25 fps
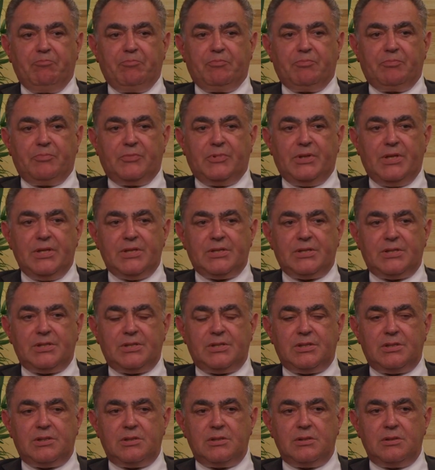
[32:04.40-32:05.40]

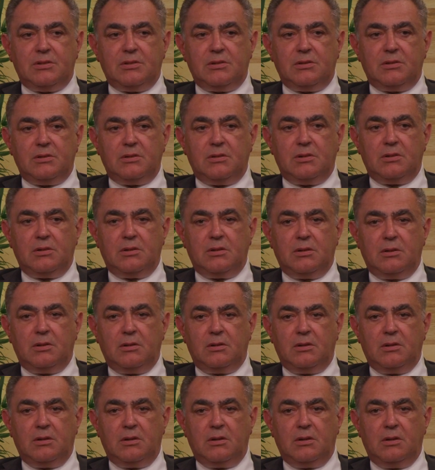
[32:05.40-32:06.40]
This
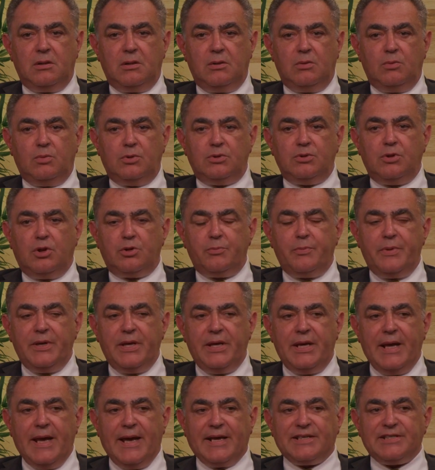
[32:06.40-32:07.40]
would not
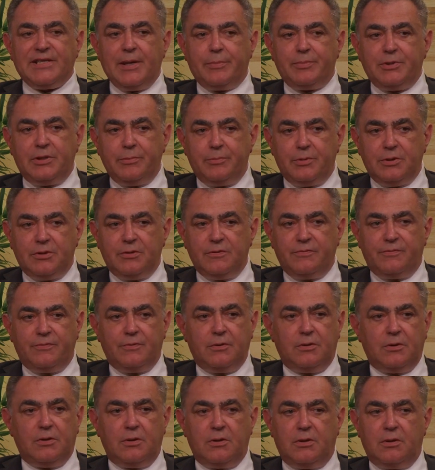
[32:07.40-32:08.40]
be acceptable
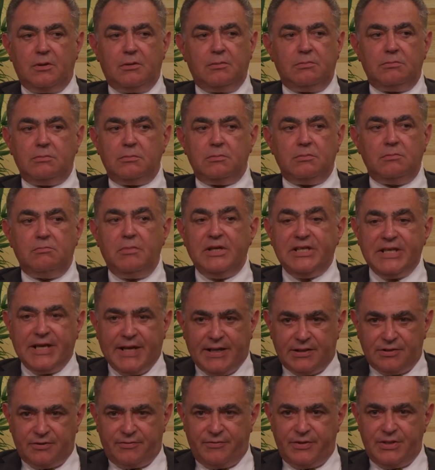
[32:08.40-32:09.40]
for many
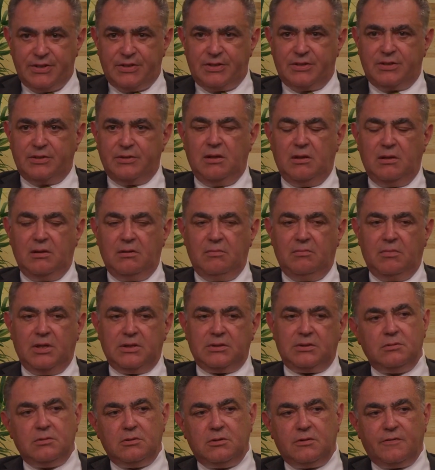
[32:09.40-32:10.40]
countries, but
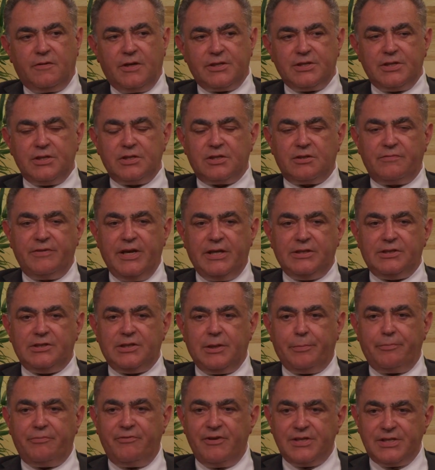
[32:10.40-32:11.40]
the Russians created a
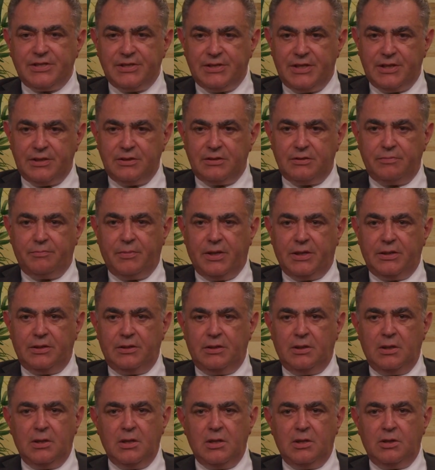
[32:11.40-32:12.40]
precedent by
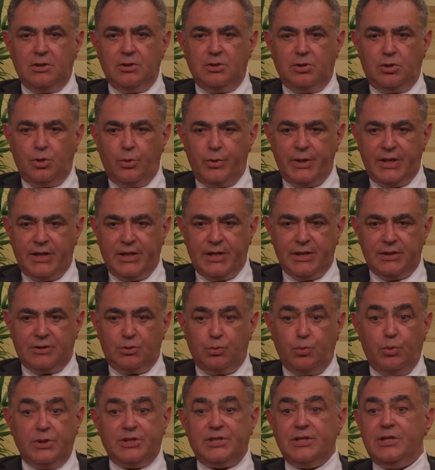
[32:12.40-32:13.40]
doing it
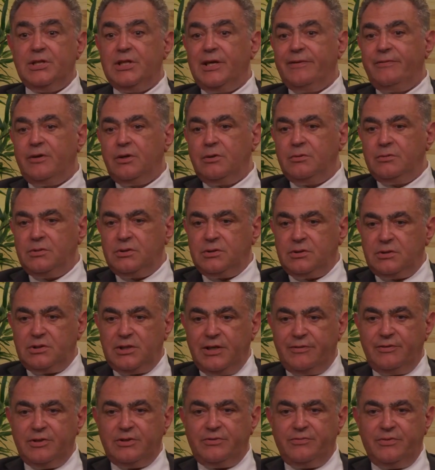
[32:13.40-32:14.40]
within their own
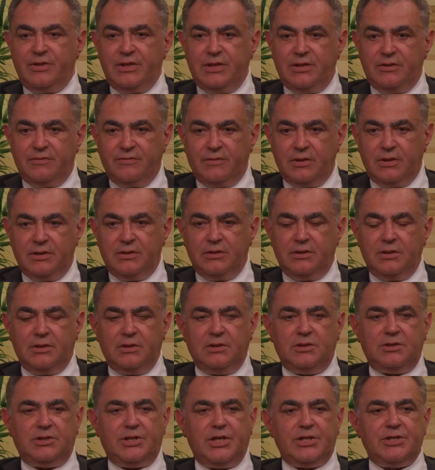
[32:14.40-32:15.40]
territory
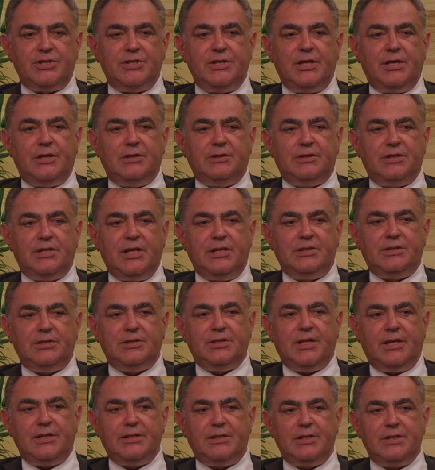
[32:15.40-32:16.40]
in Chechnya in the
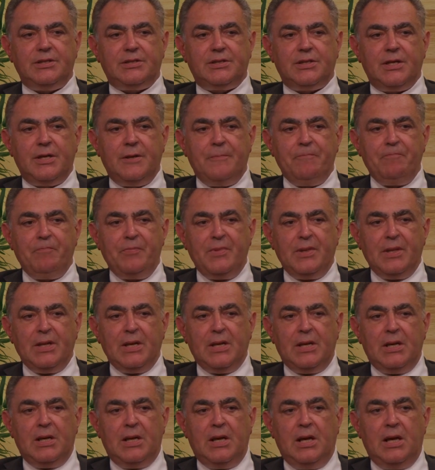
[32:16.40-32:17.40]
1990s.
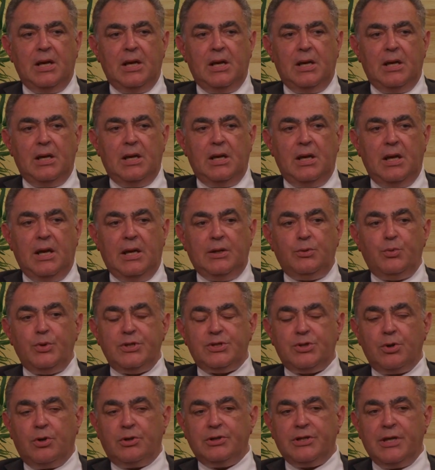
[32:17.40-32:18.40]
And we
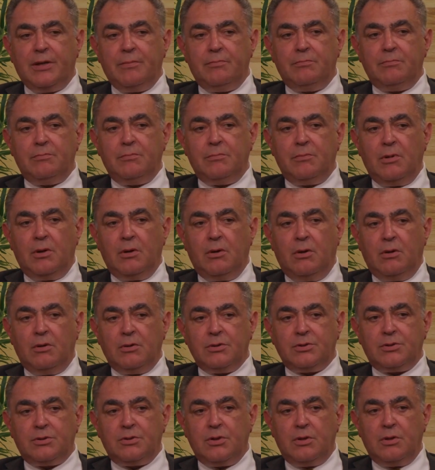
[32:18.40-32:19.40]
saw them
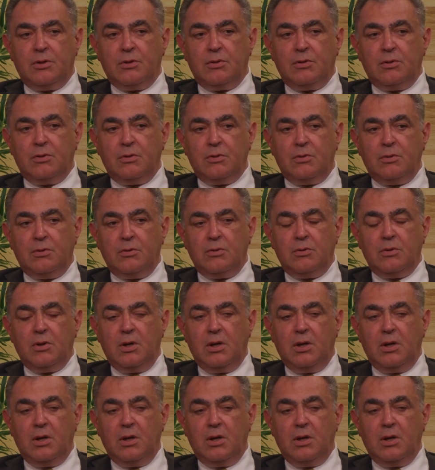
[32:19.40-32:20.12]
also